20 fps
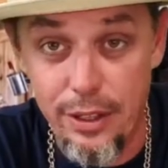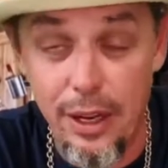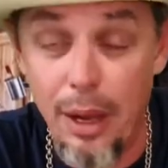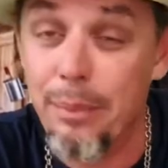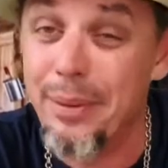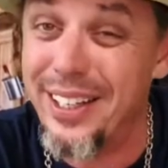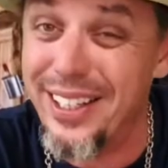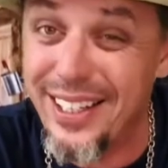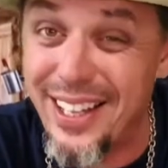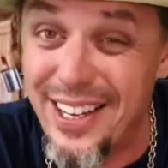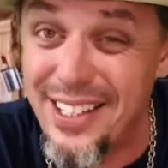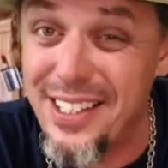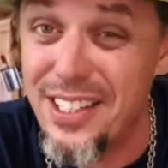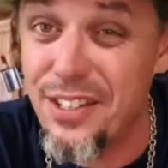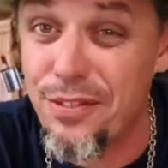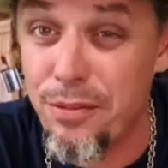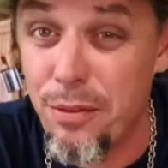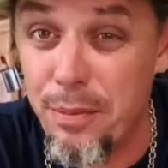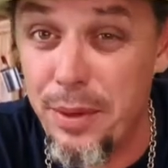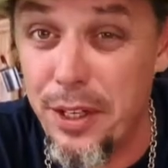I'm going to guess it's
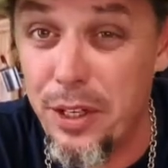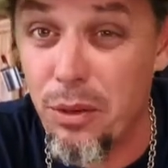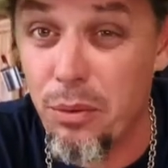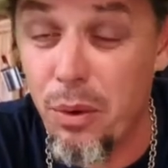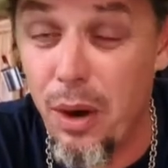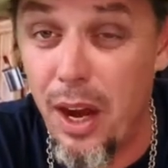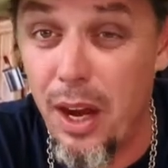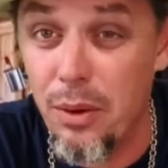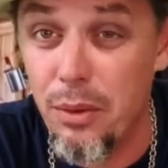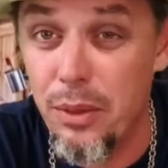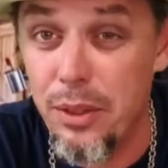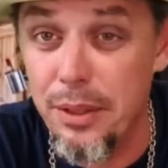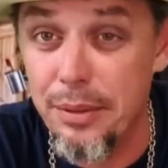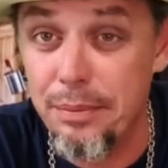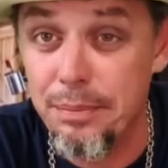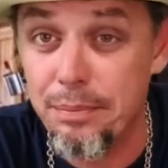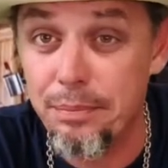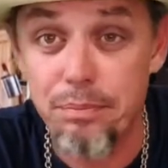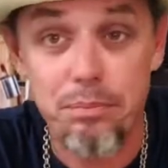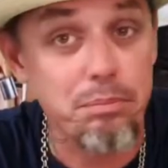from Nicaragua.
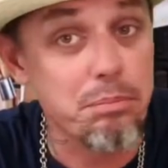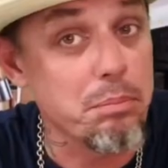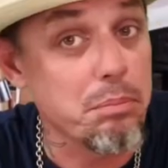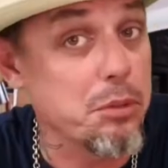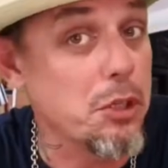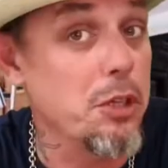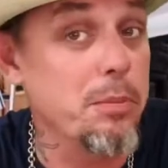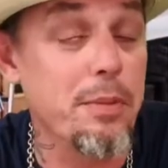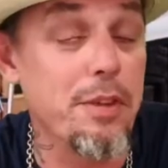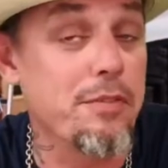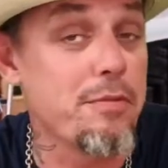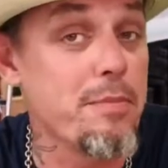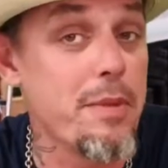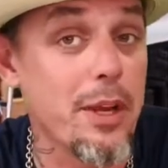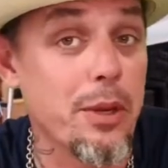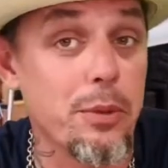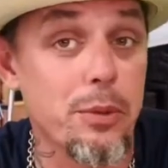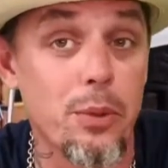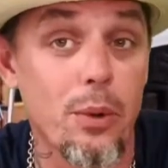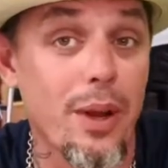Could be from
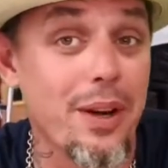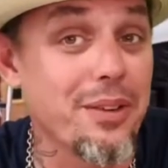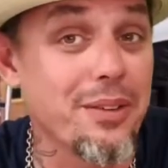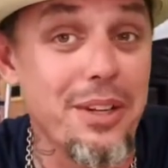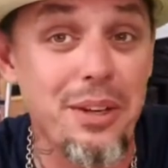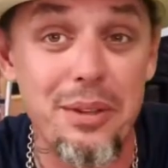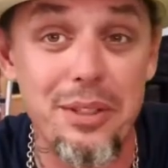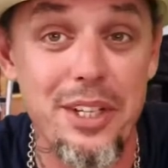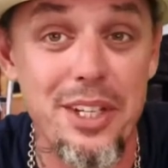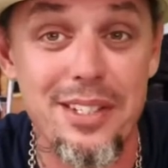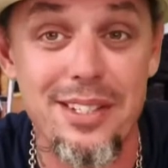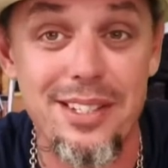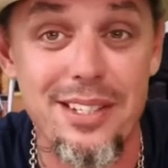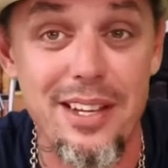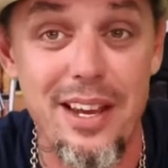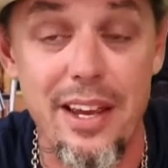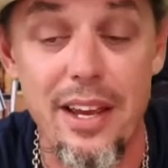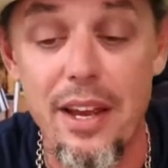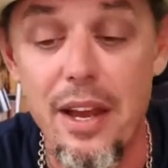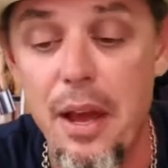Ecuador. I don't know. It doesn't
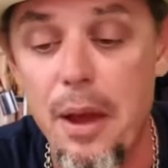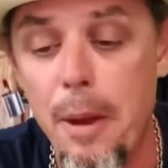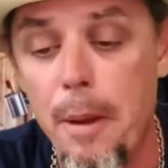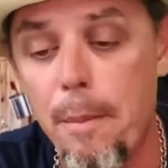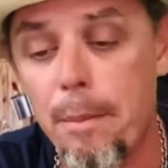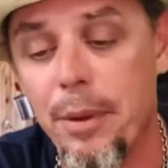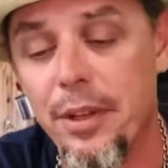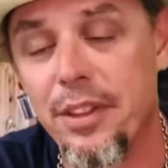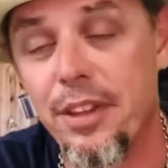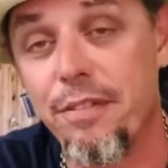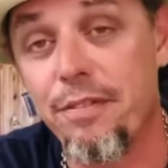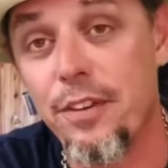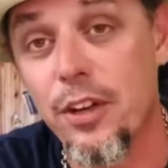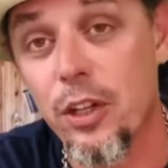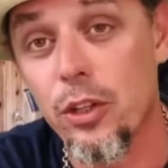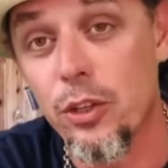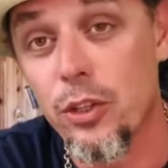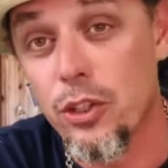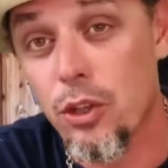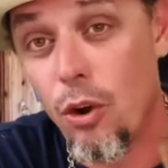say. But the
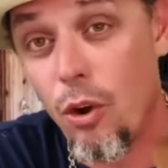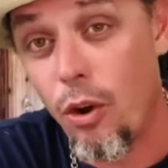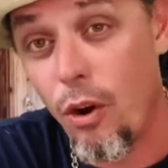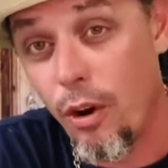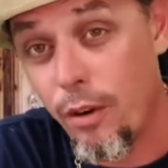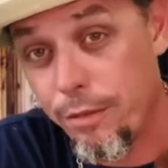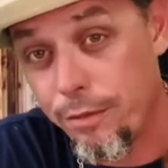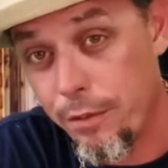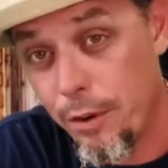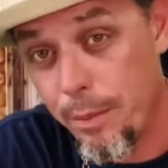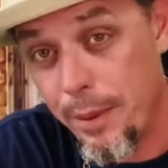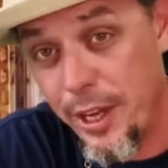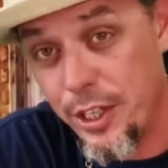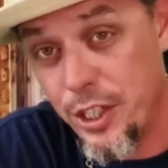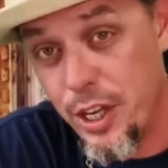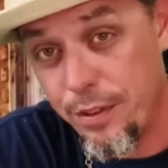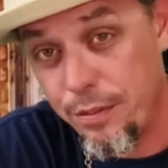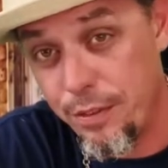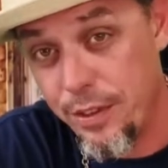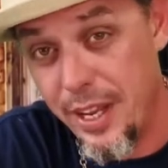fillers are from
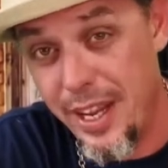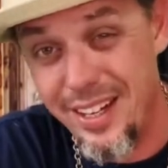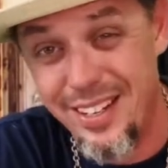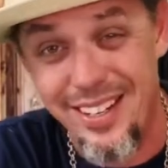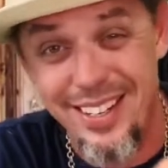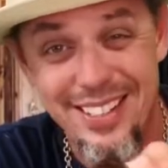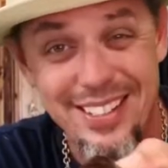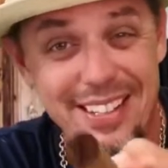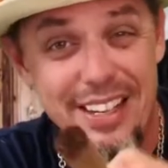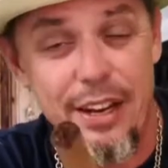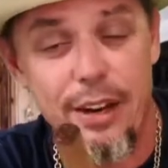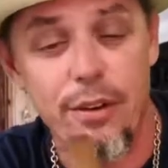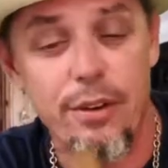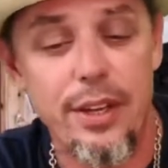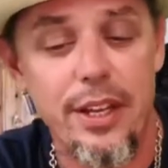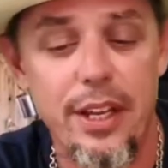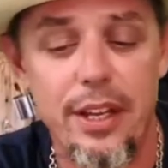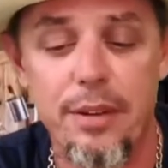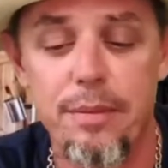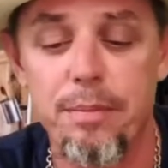AJ Fernandez there
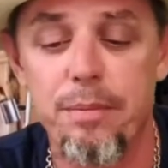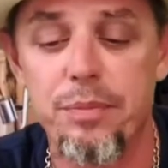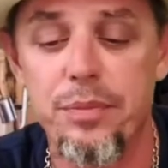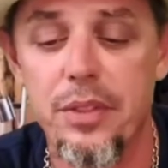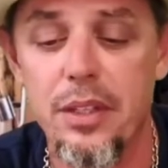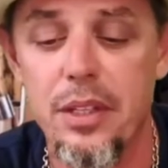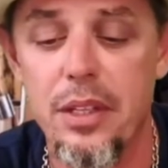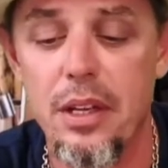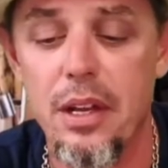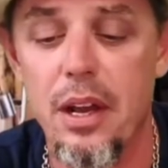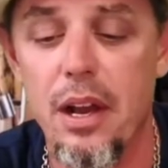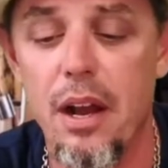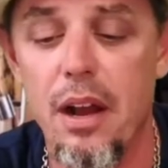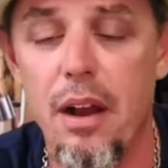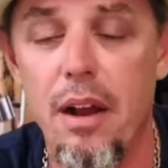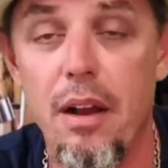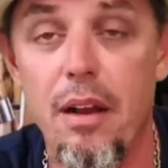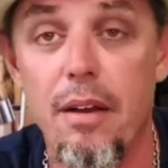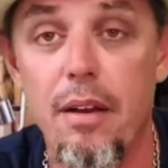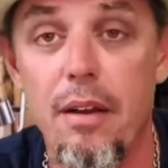in
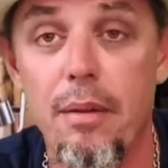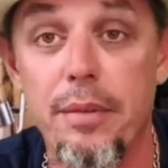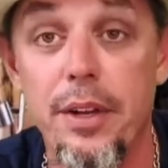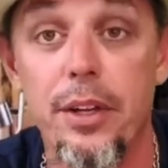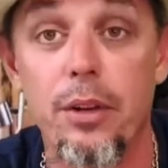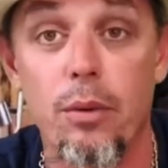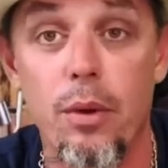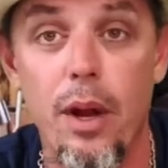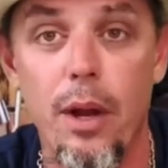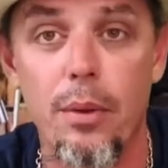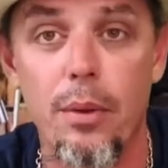Nicaragua.